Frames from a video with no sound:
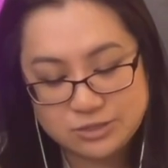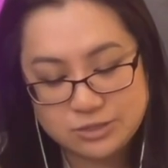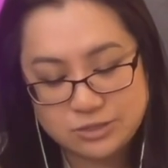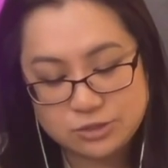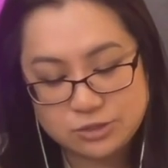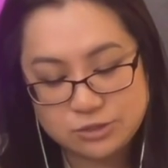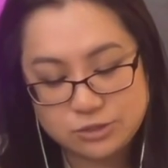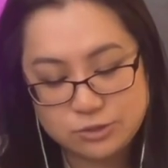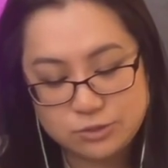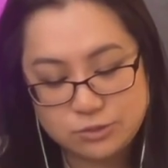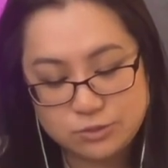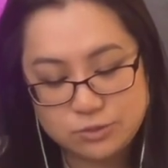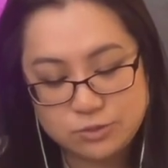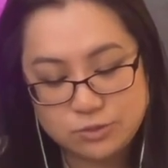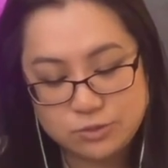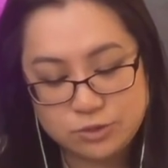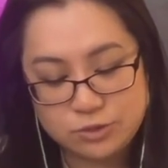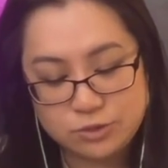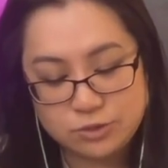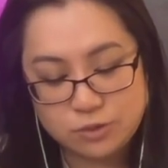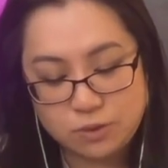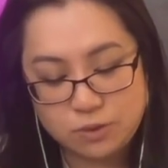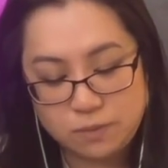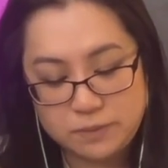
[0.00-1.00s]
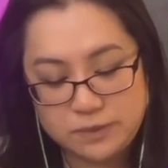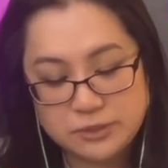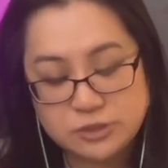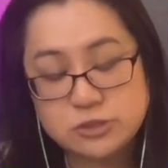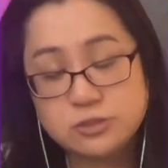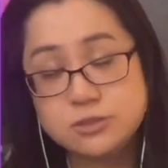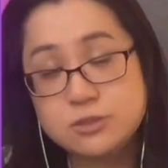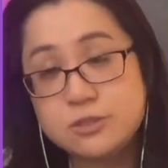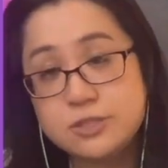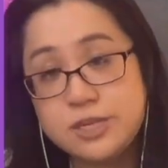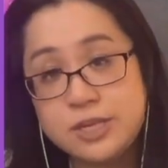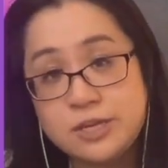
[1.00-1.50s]
to your
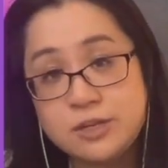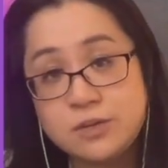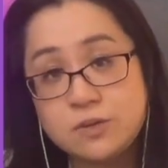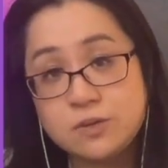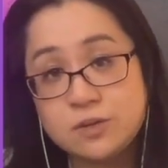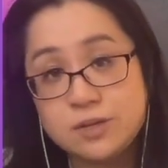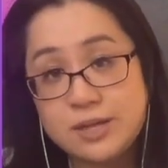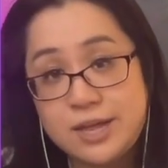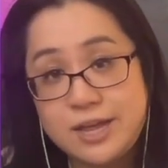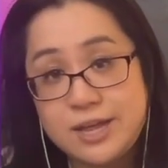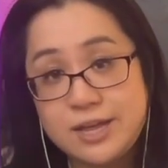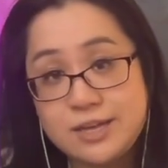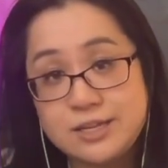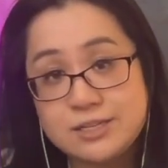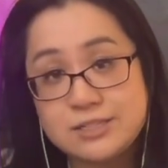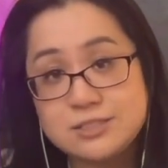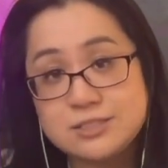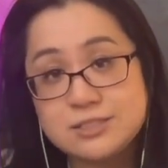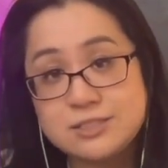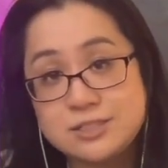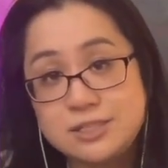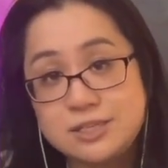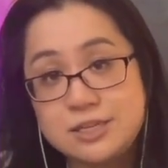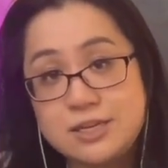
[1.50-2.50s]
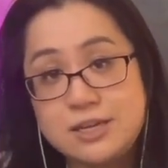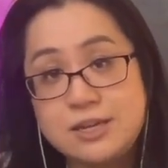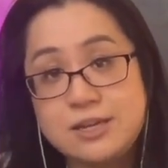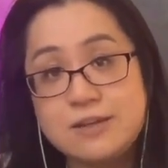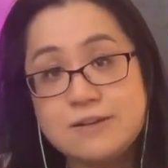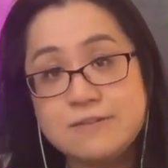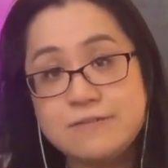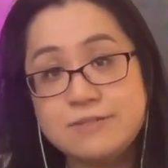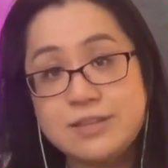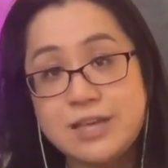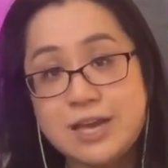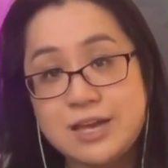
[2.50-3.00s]
original angle A to see
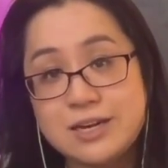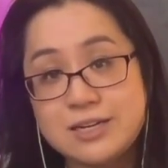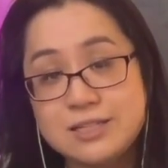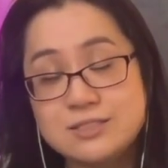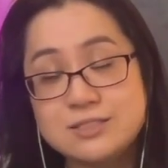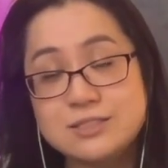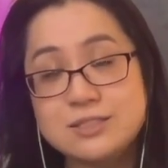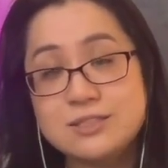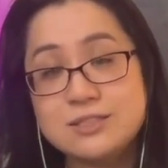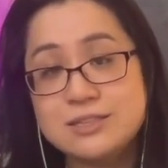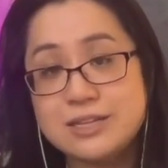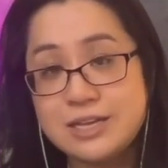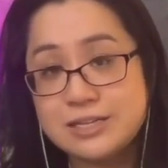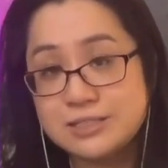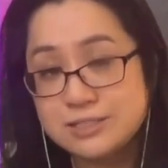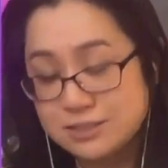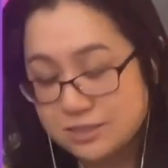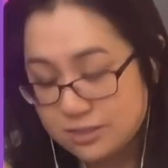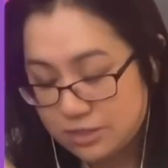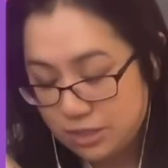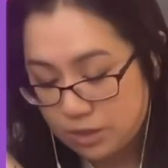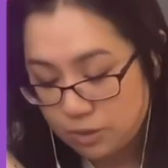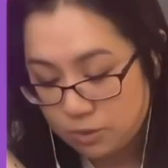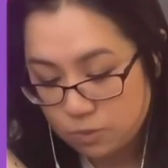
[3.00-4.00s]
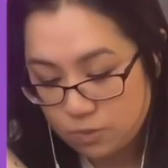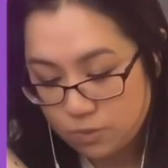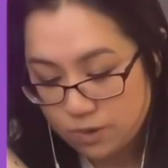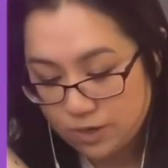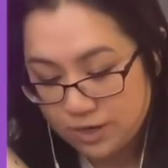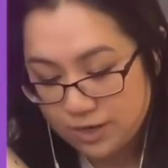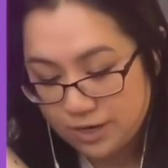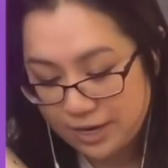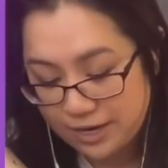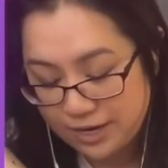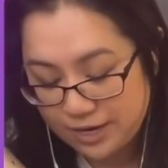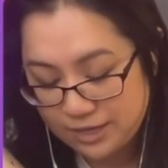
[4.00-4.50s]
if that is less than
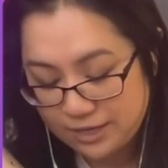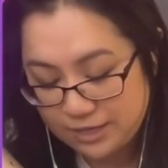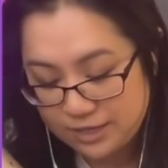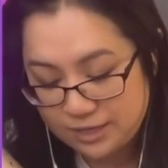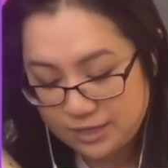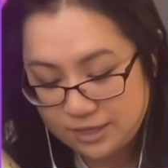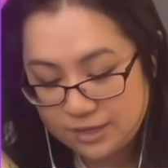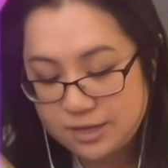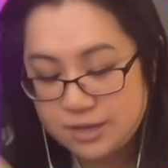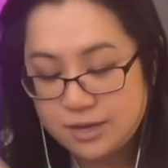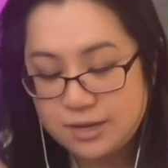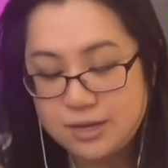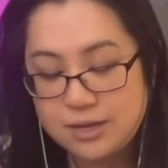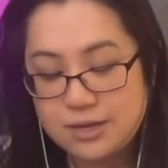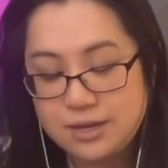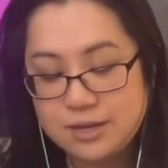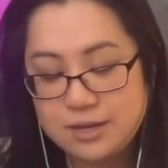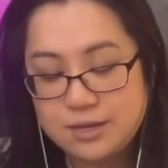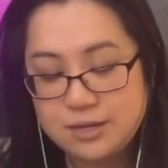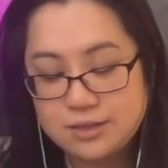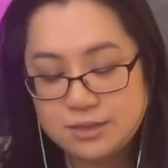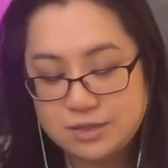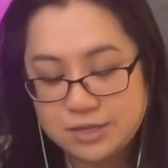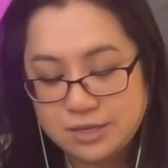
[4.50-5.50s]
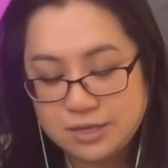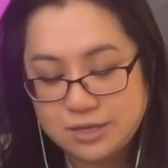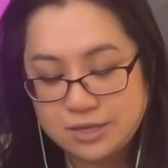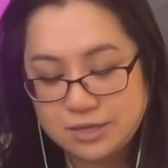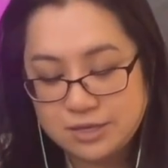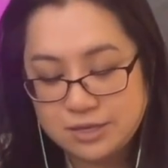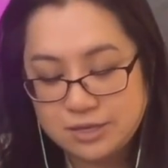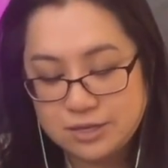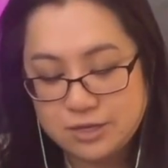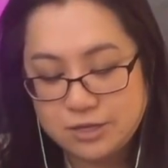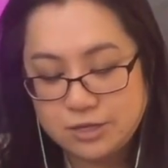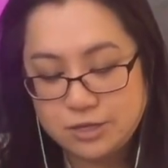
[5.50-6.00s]
180,
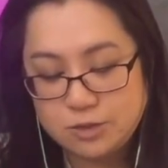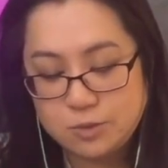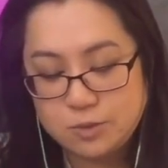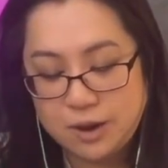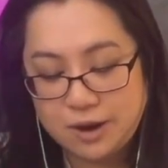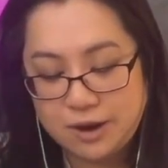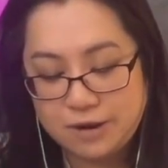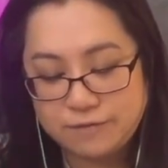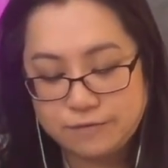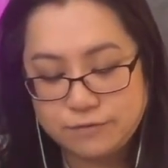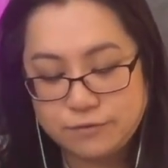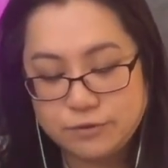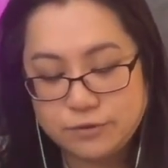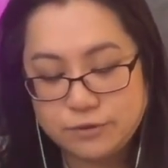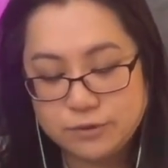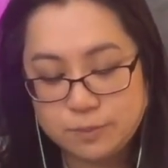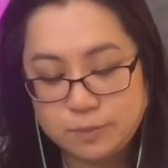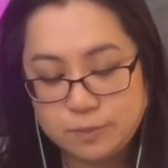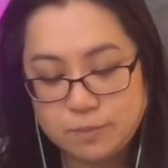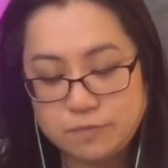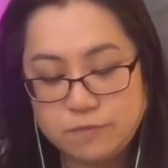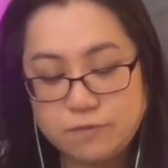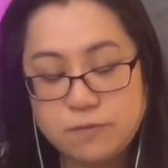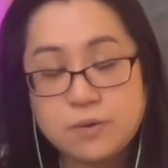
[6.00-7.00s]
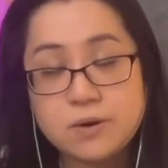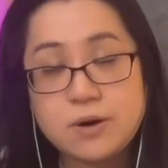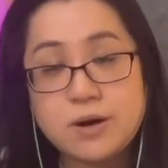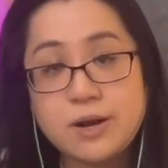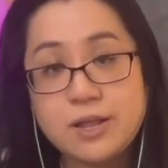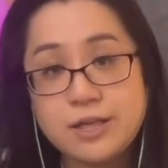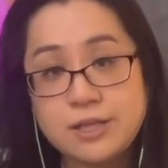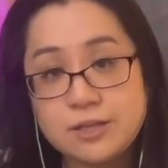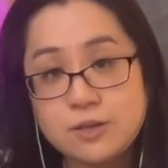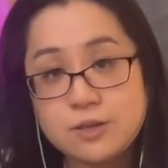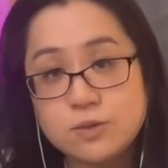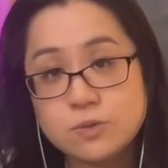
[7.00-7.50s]
then you have room for
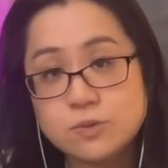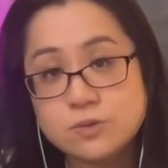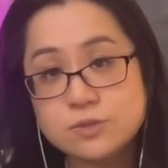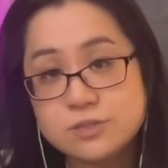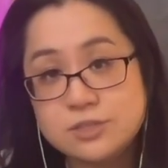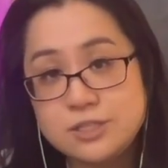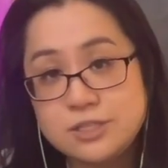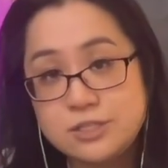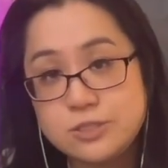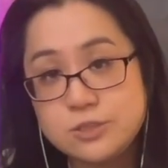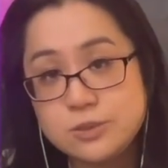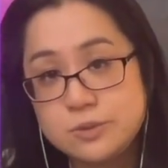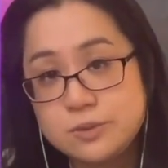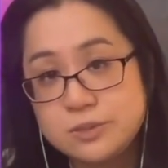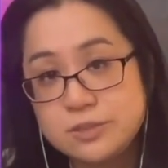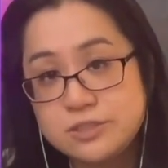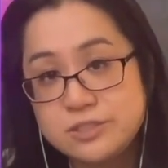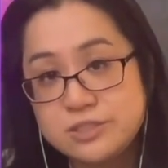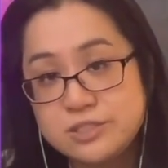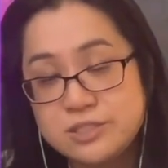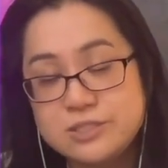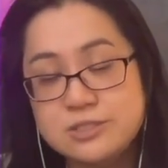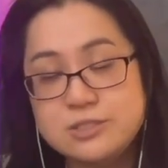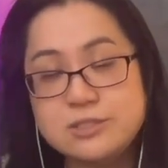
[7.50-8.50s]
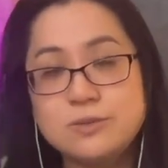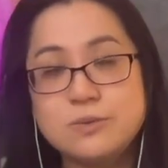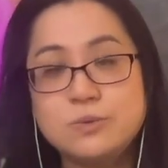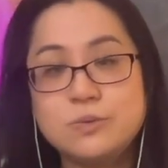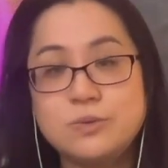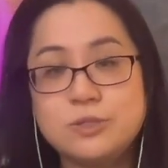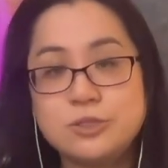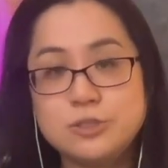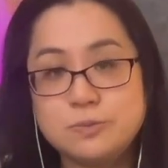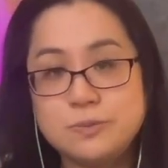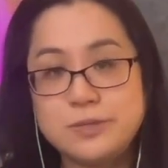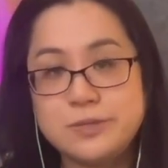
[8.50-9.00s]
angle C to exist,
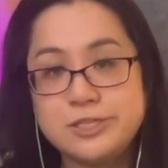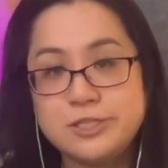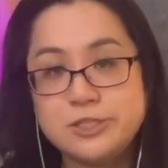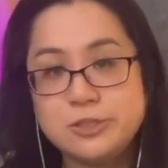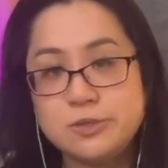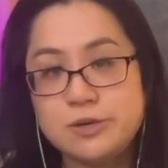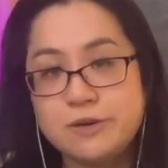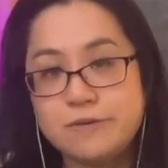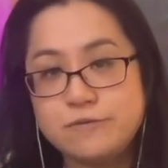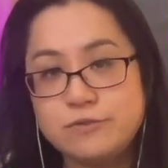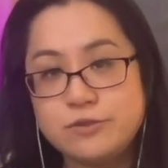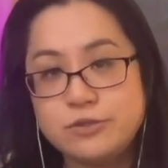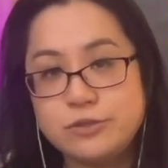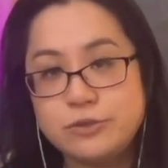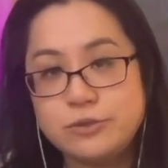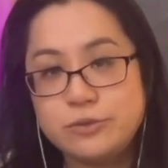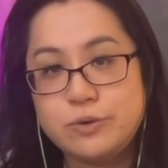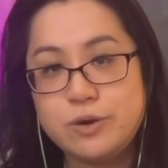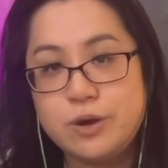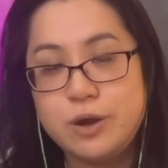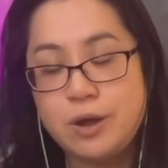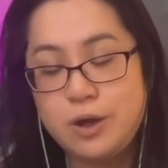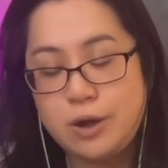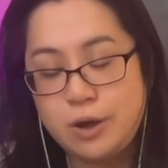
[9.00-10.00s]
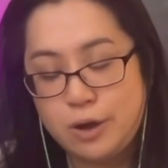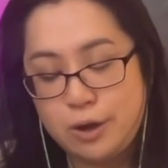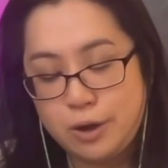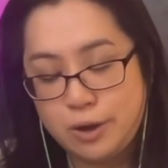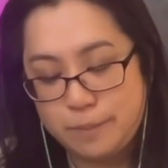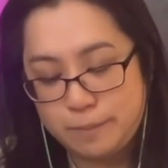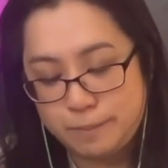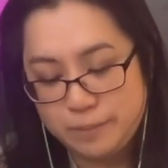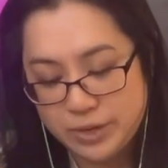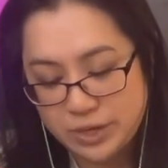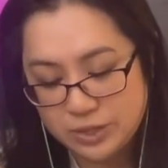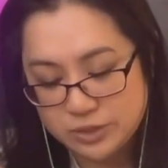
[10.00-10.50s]
which means you have two
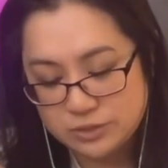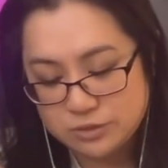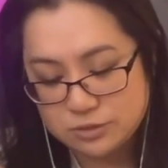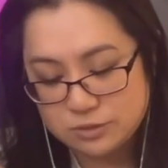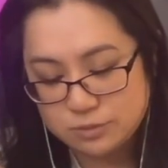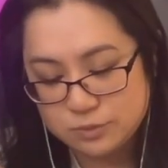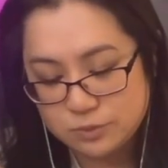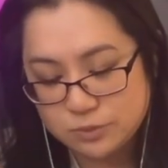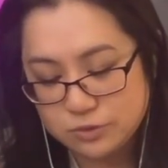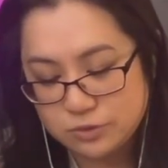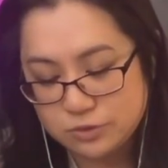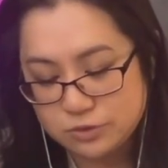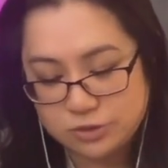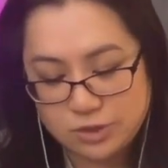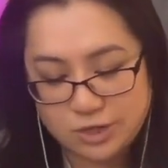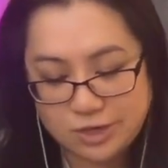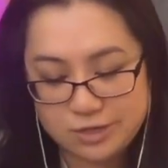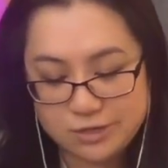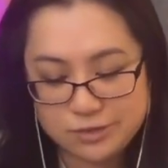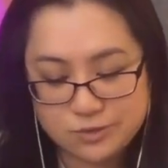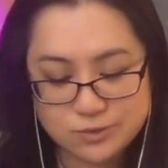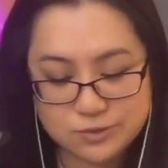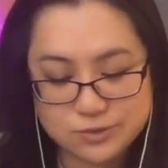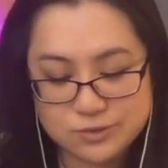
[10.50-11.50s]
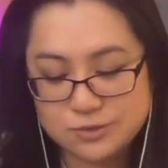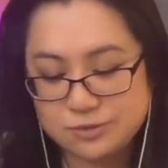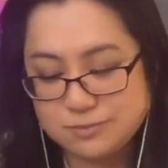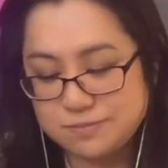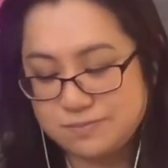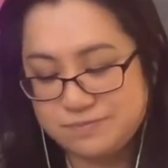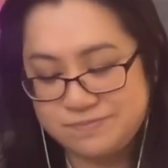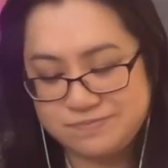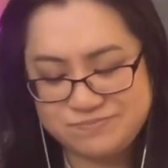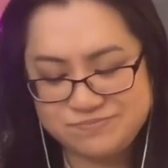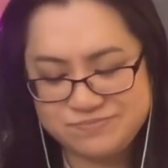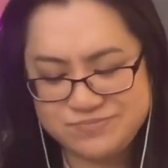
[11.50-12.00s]
possible triangles.
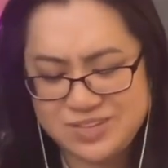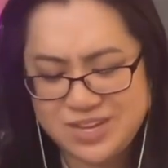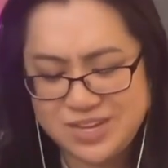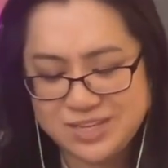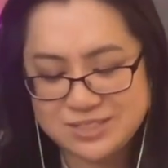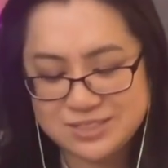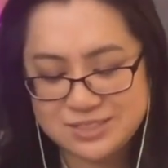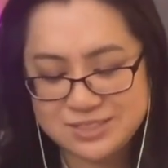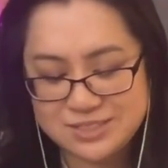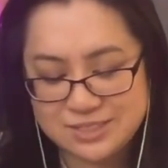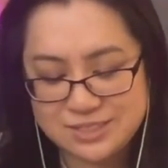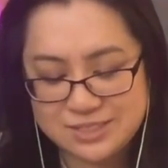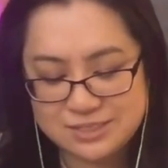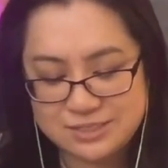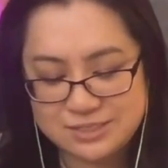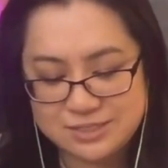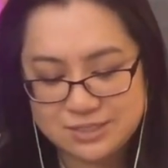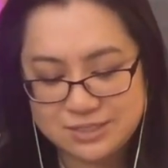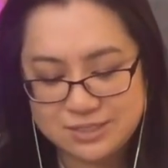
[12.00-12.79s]
That's it.